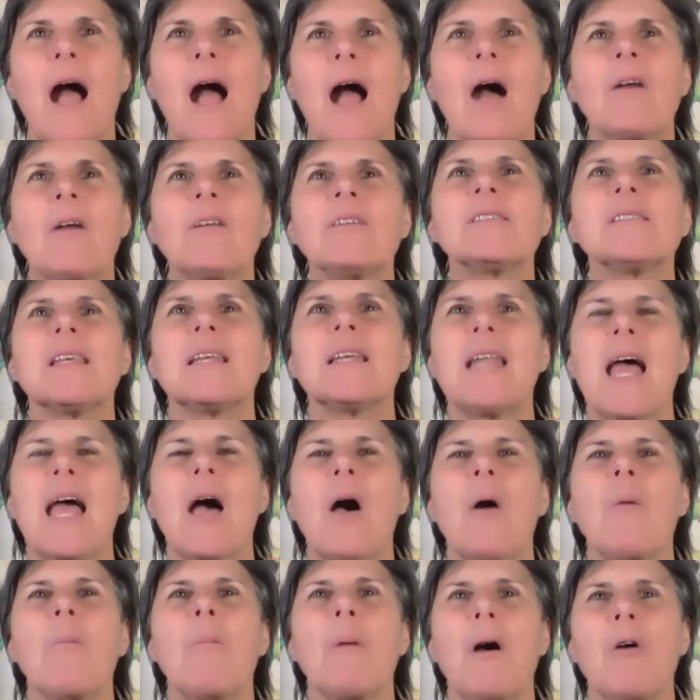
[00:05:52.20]
how does it
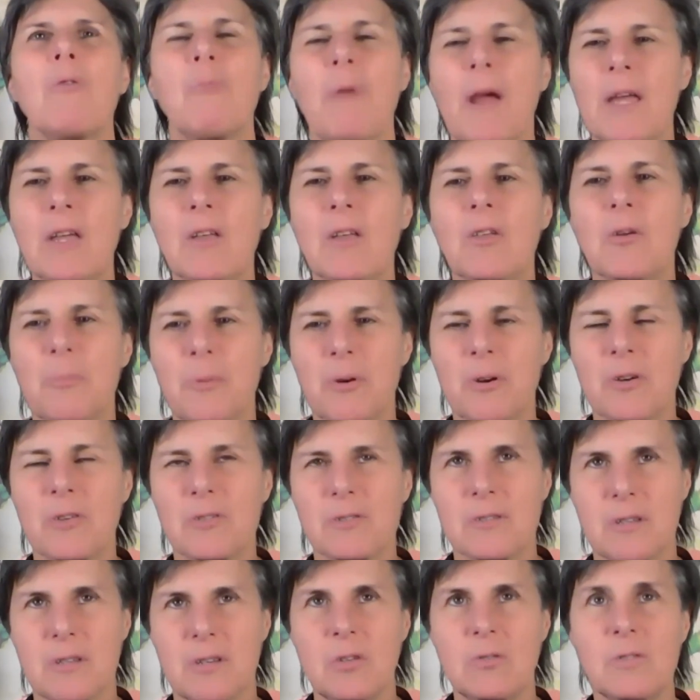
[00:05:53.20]
help a regular
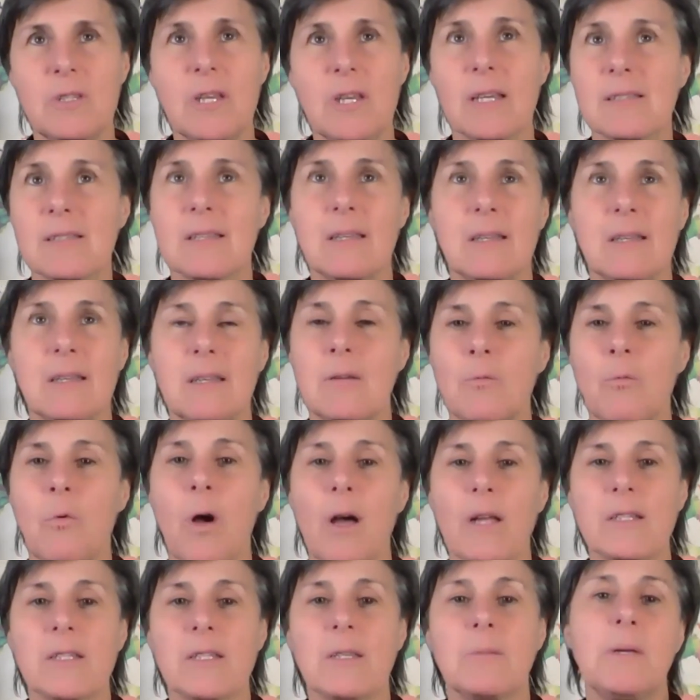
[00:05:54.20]
person who doesn't
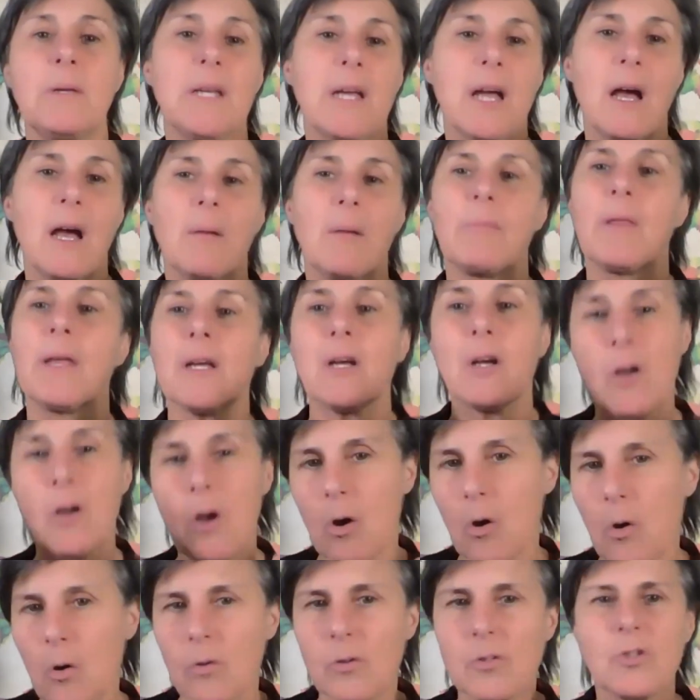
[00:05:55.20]
want to become like a
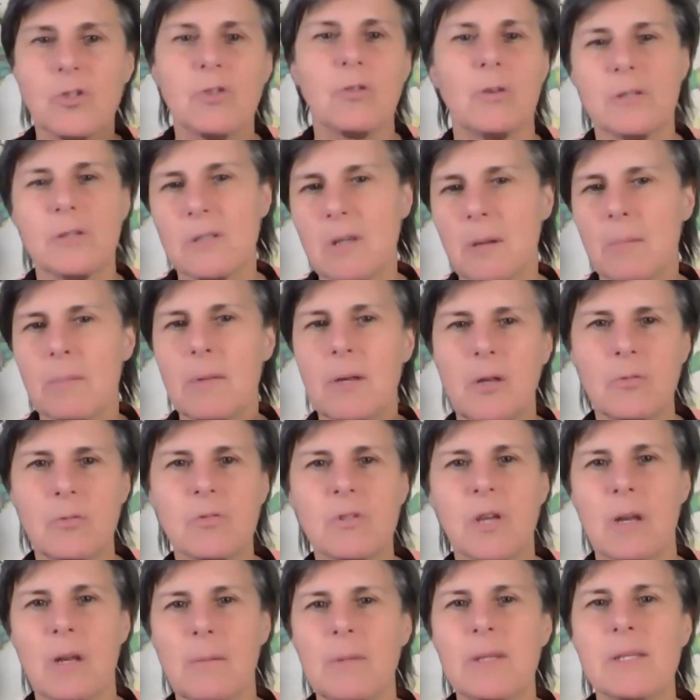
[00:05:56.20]
coach or somebody who's
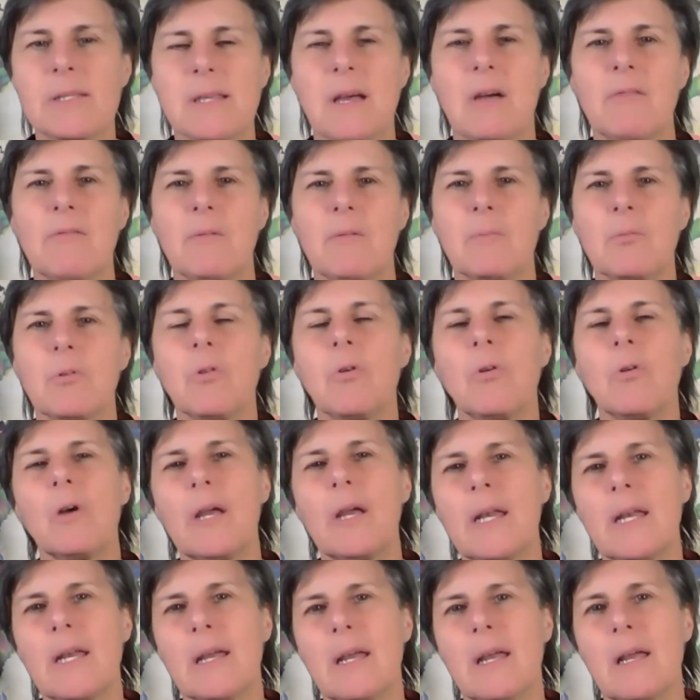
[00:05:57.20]
going to be
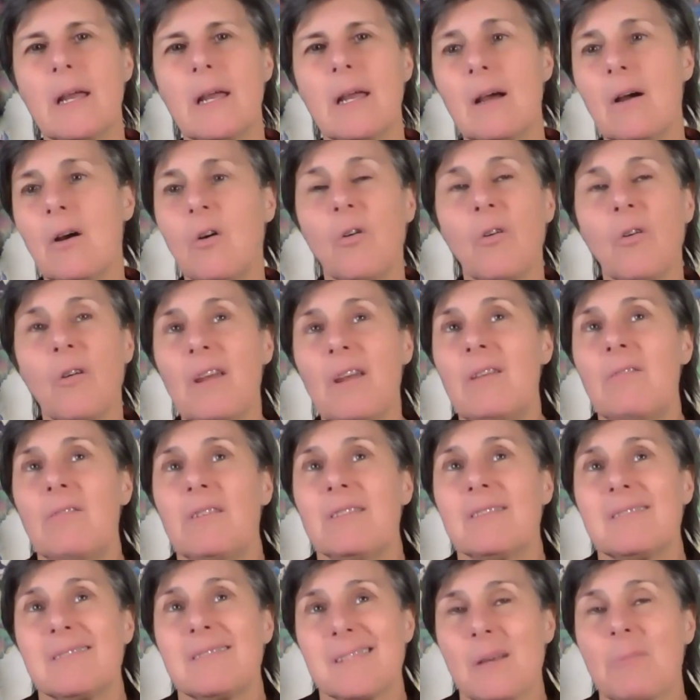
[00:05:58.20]
self-employed or
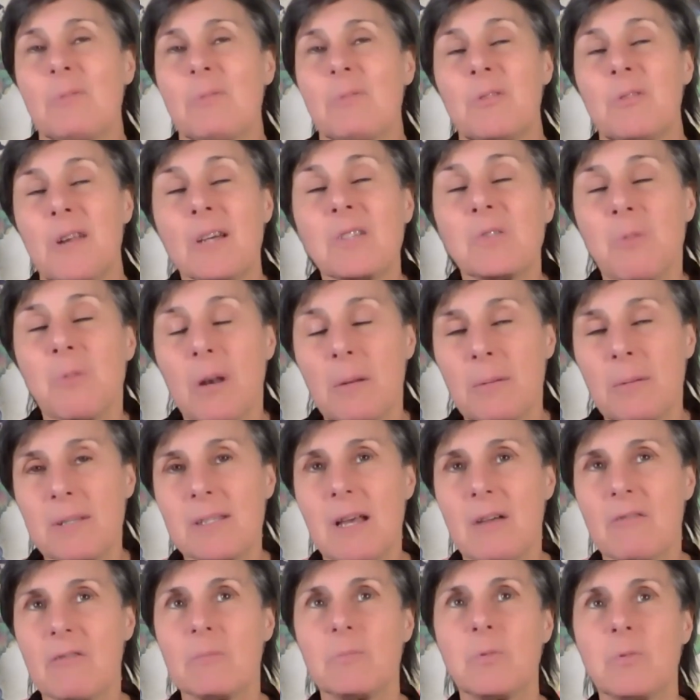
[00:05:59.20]
even someone who does want to be
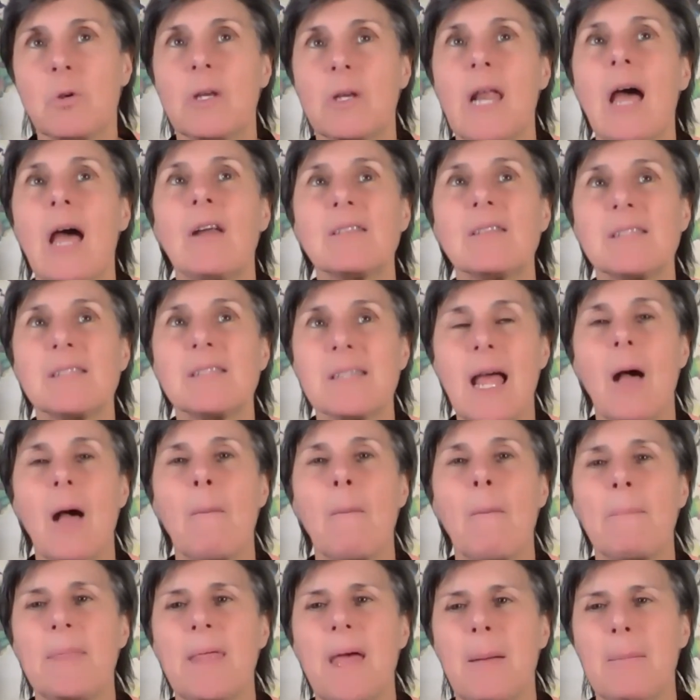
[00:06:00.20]
self-employed how does it
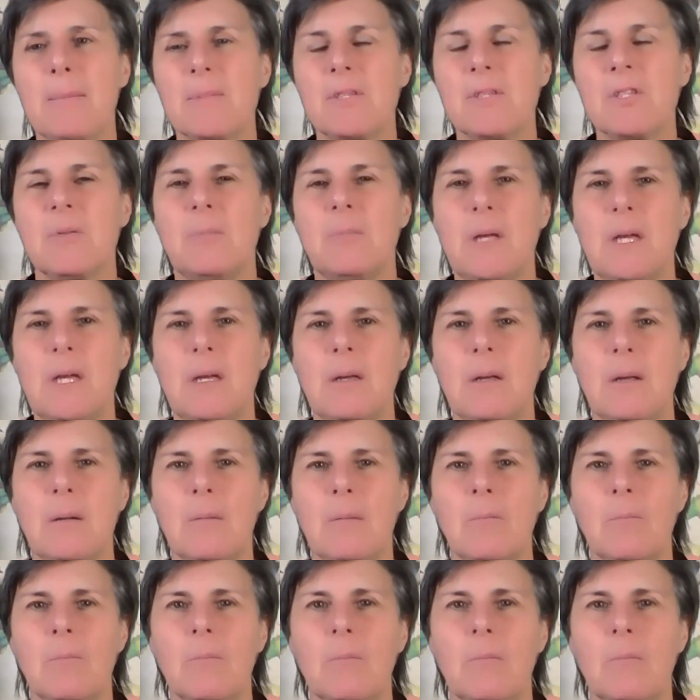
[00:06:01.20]
help them to be
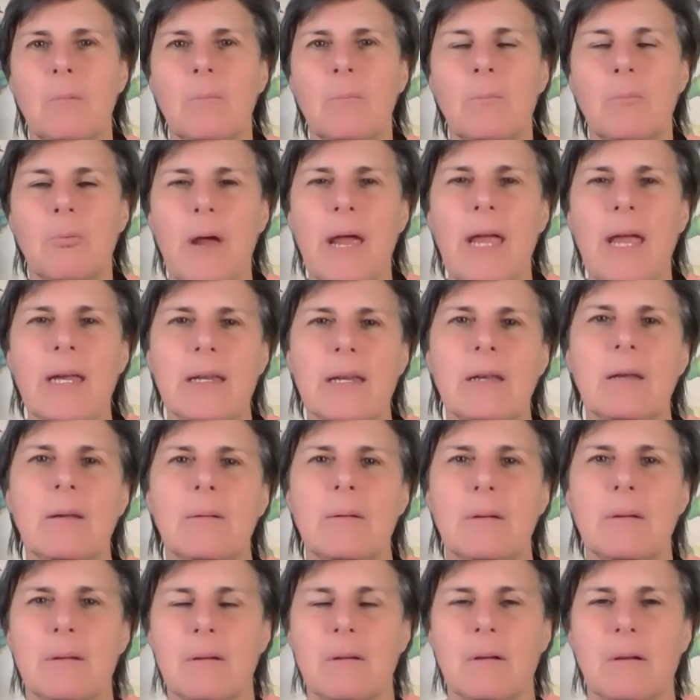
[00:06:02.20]

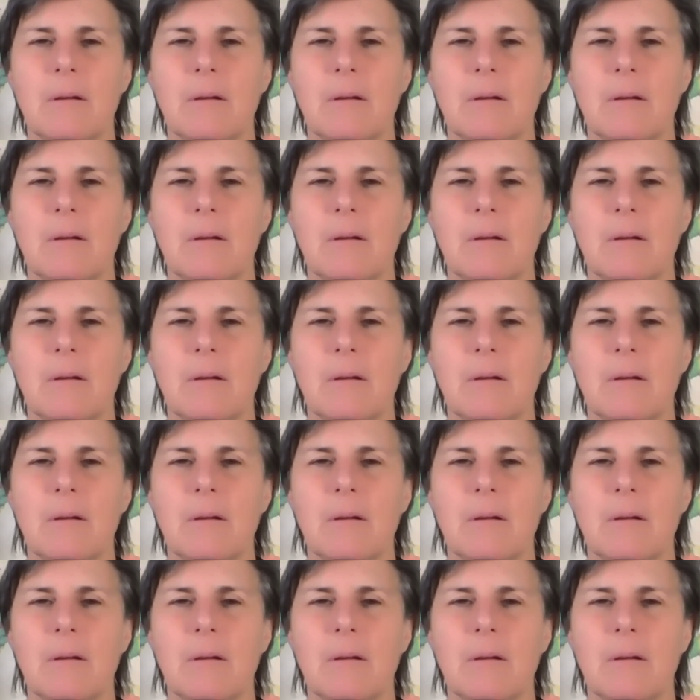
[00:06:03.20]
branded